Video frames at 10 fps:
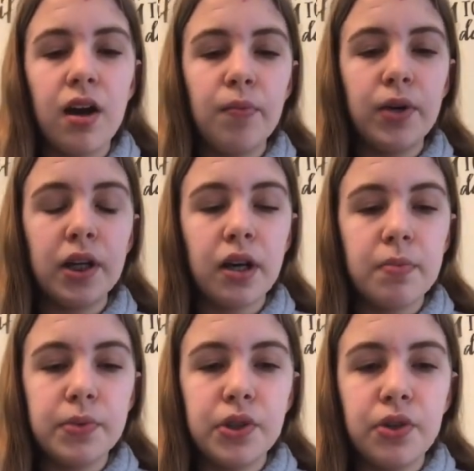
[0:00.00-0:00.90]
When it
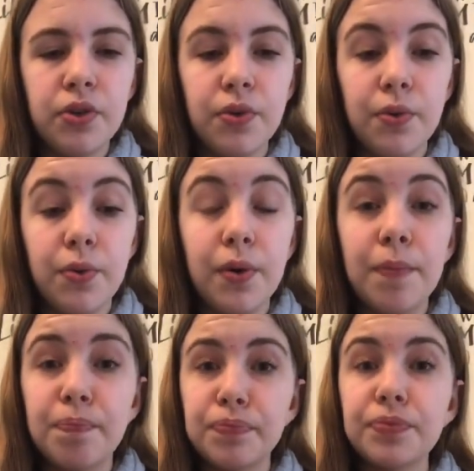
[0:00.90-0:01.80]
comes to
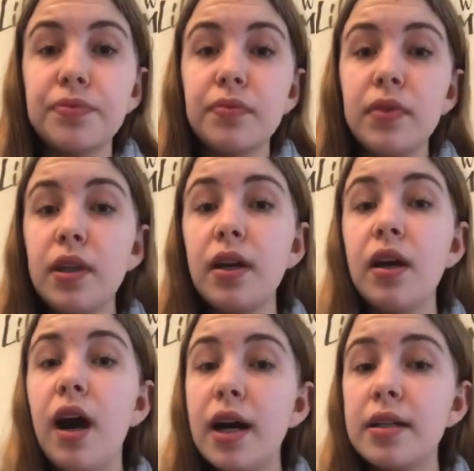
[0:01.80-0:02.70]

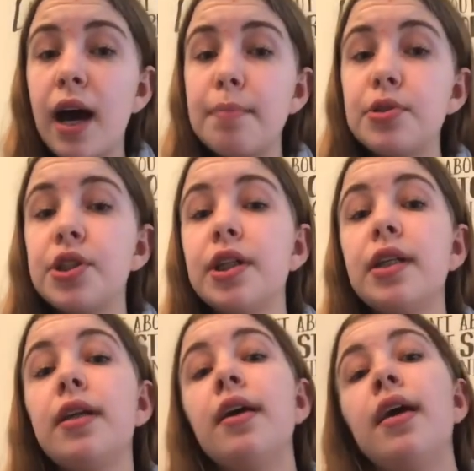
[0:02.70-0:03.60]

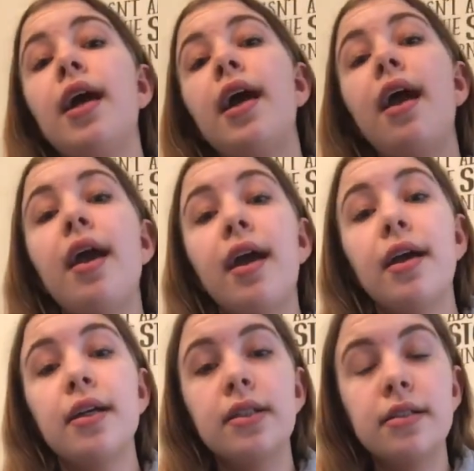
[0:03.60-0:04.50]
adoption
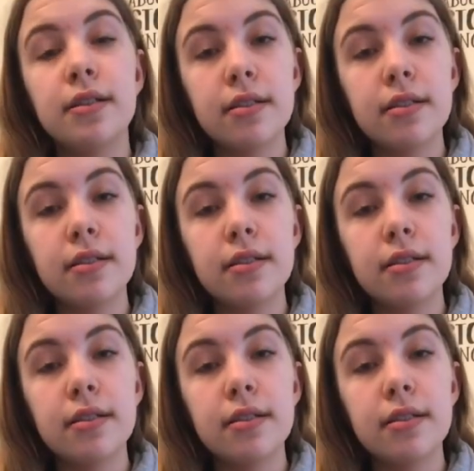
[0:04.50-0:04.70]
and